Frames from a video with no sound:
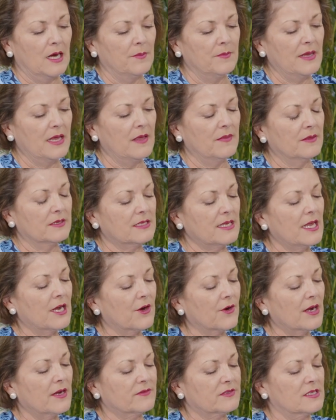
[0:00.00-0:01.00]
in the
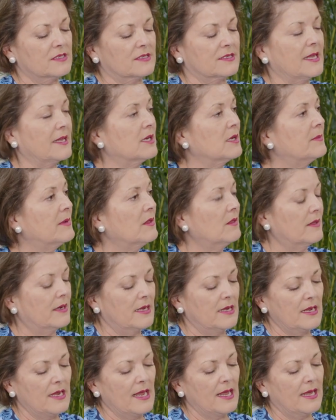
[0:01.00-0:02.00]
area of
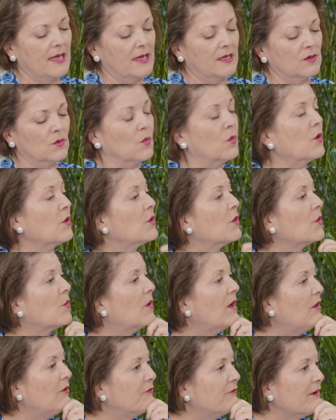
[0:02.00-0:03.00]
sustainability and worker
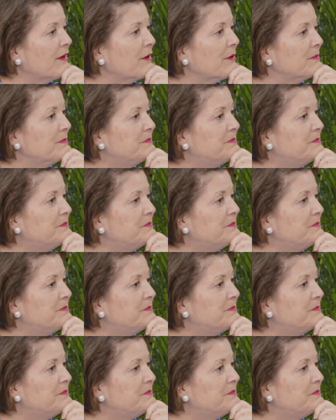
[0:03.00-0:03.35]
welfare?